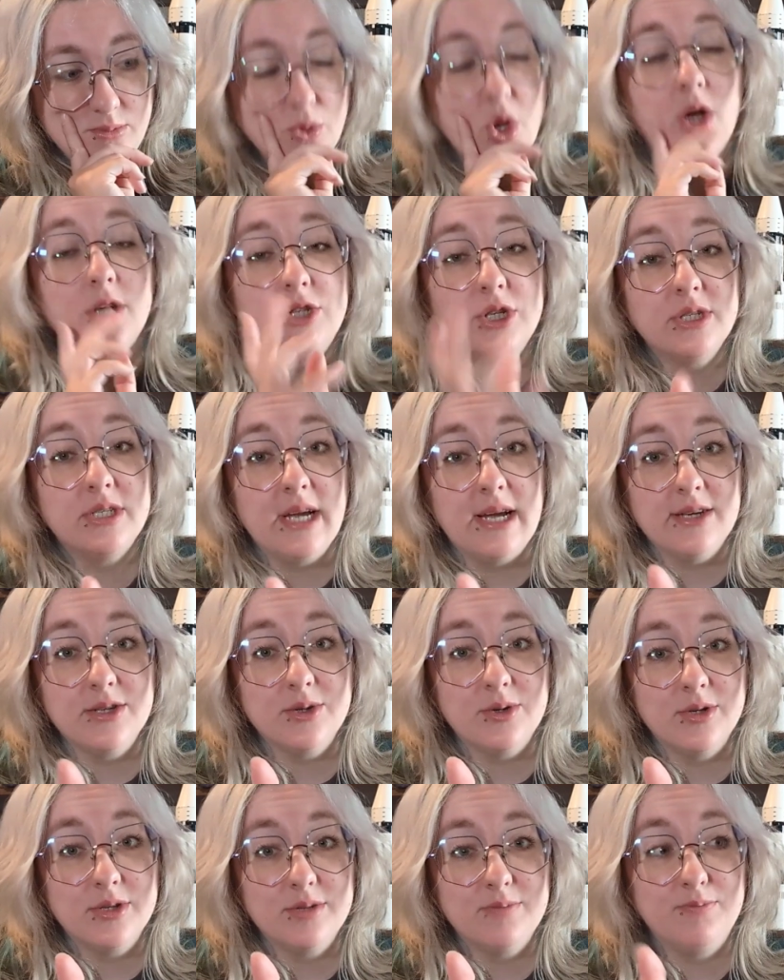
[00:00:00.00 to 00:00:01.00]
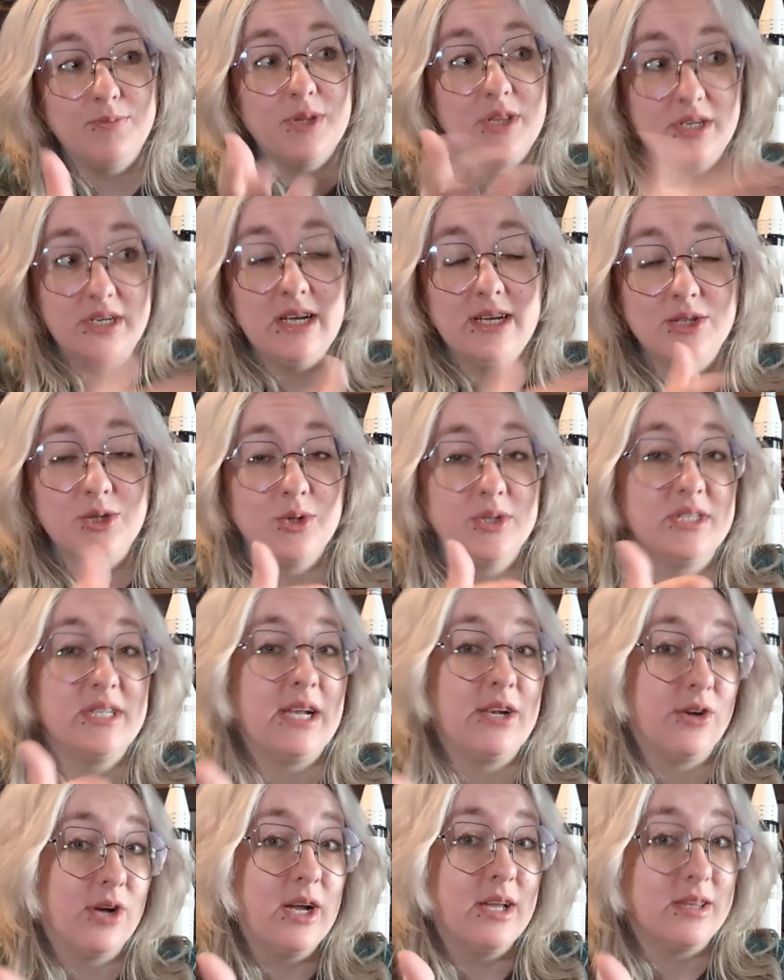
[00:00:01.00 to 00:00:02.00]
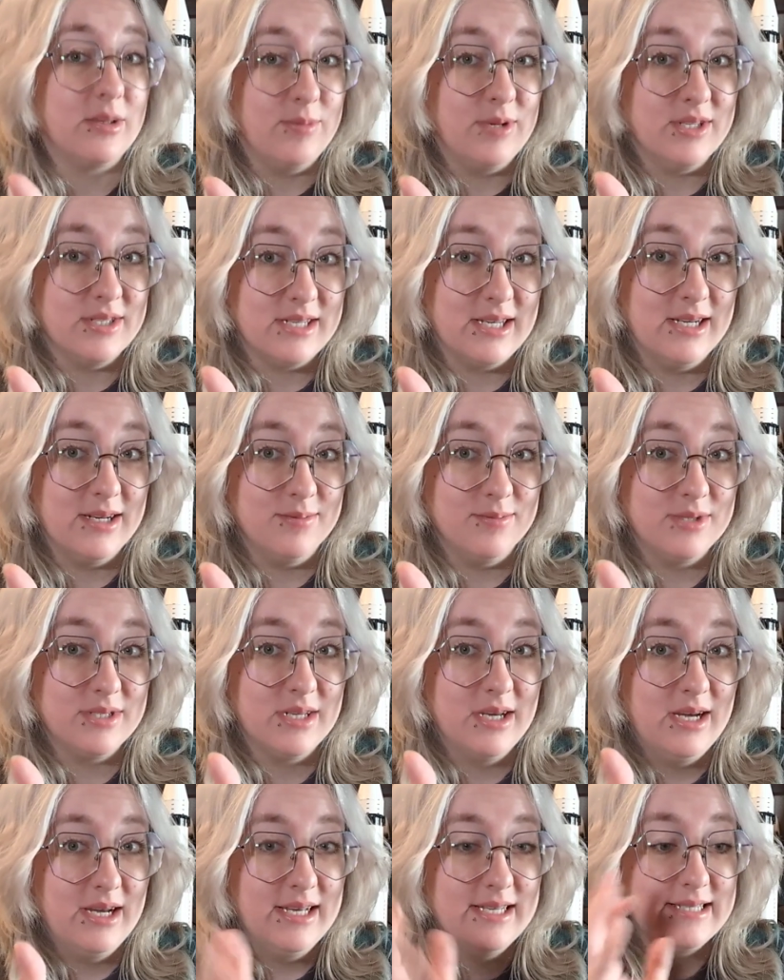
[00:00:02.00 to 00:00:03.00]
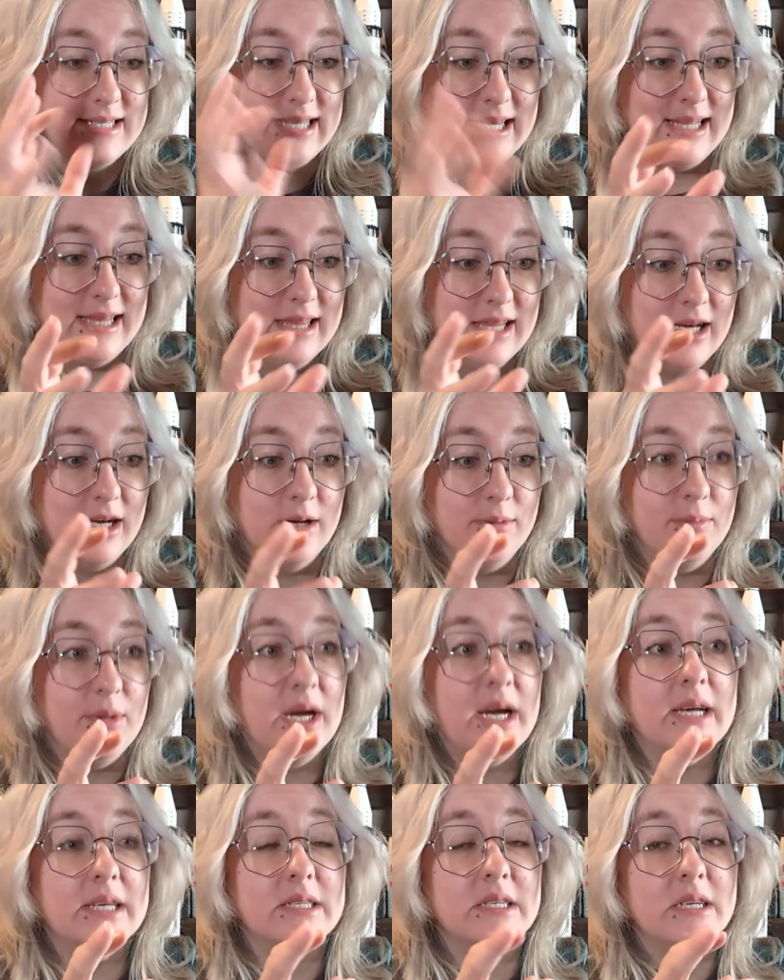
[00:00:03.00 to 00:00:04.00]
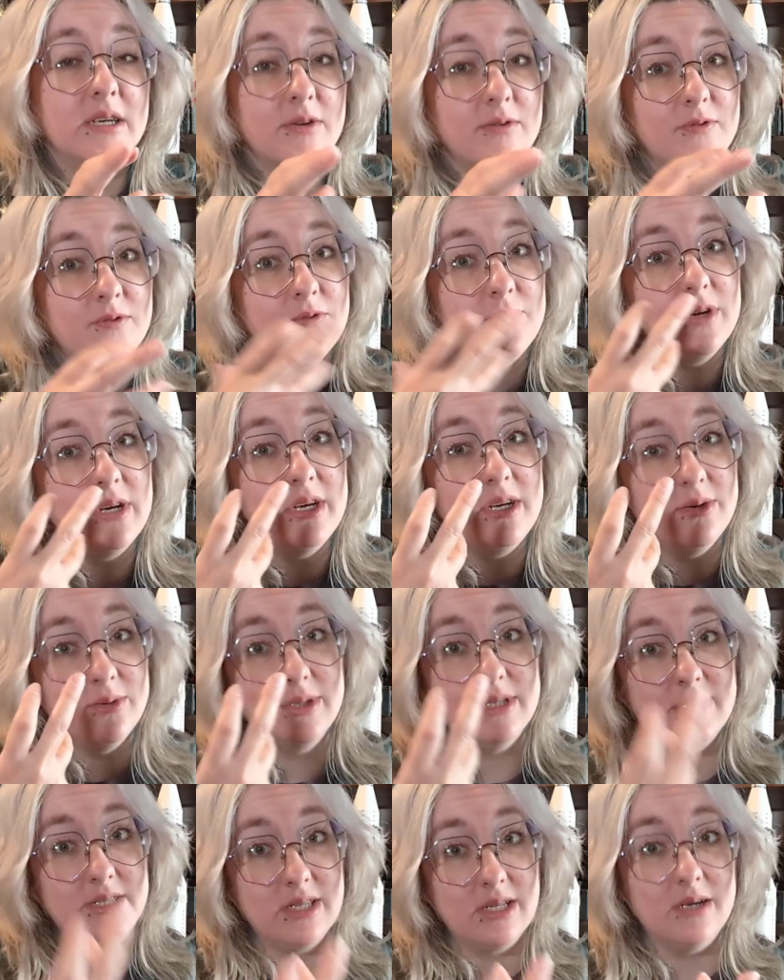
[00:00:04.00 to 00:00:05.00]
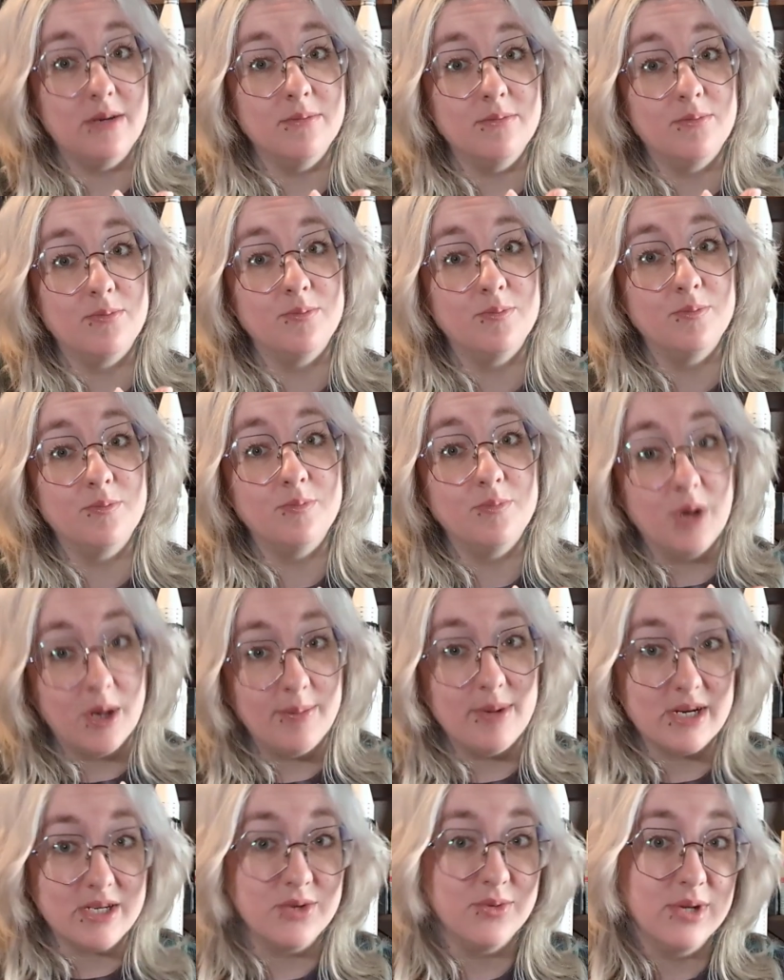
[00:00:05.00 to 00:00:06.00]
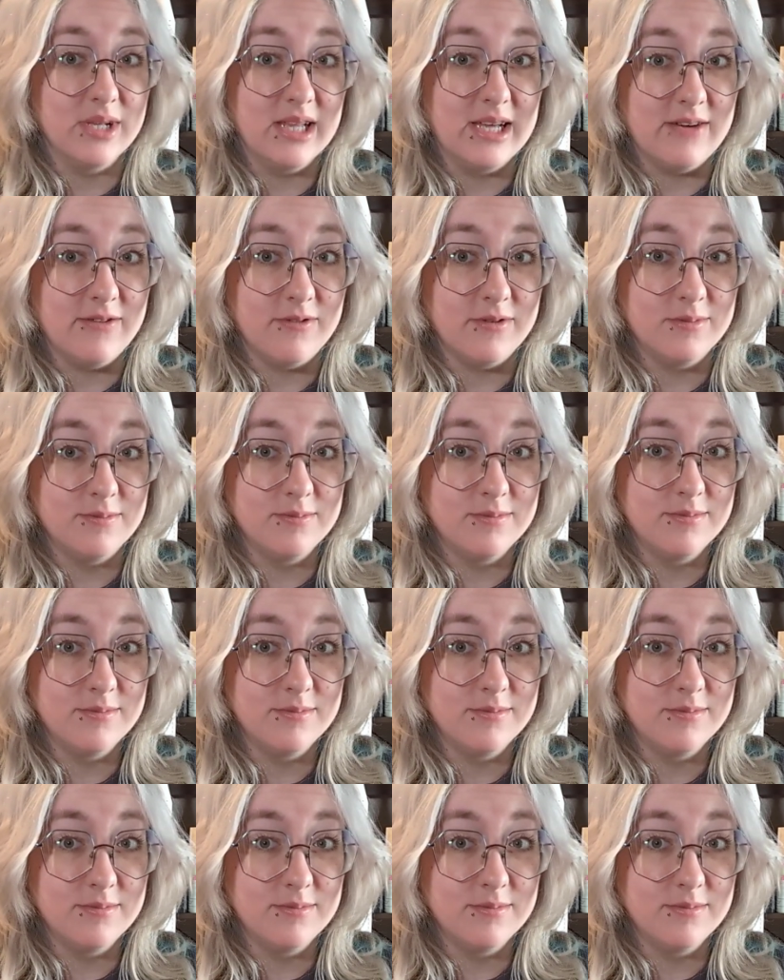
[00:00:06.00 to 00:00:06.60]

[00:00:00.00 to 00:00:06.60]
Not just dinosaurs, but the dinosaurs that are at the museums. Seeing them as if it was them brought back to real life.